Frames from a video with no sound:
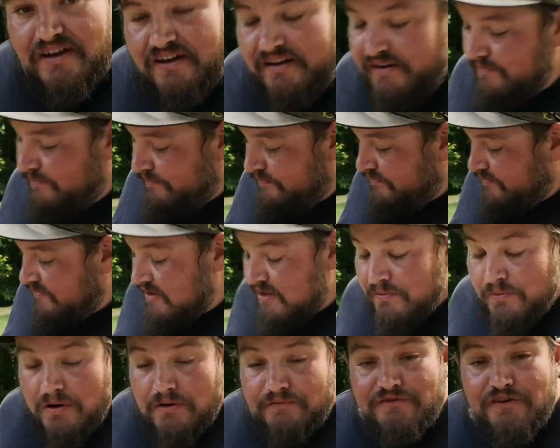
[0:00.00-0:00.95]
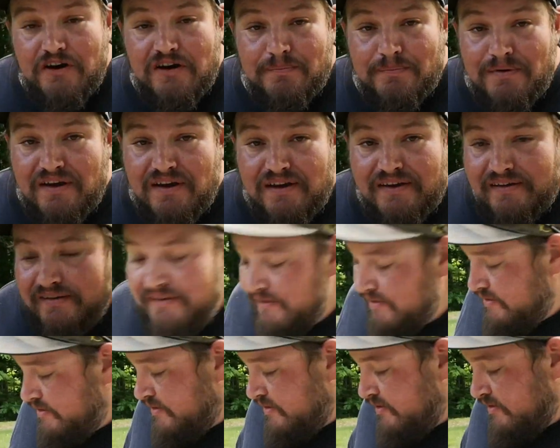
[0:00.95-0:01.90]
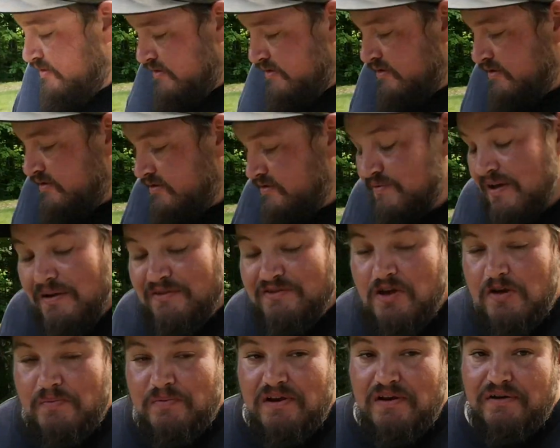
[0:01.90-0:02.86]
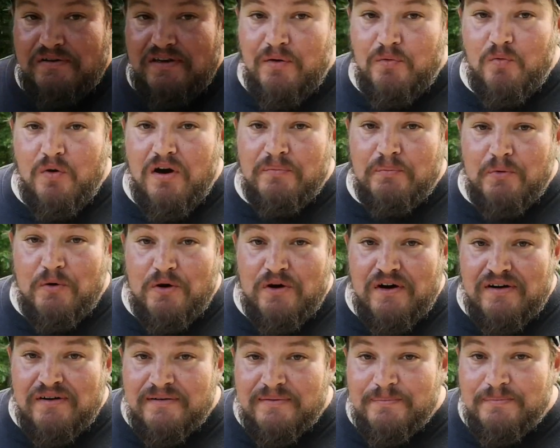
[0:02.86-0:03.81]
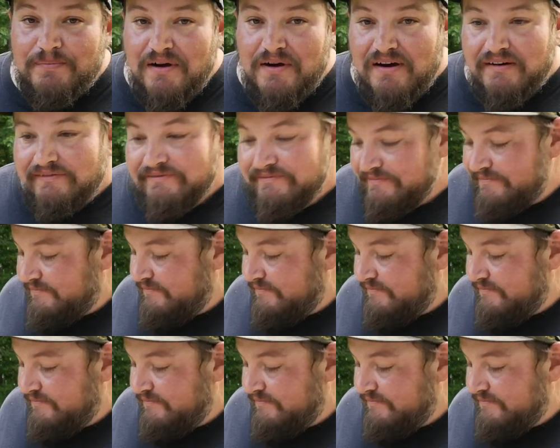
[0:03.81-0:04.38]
they weren't very big. So I was hoping I'd get one more, but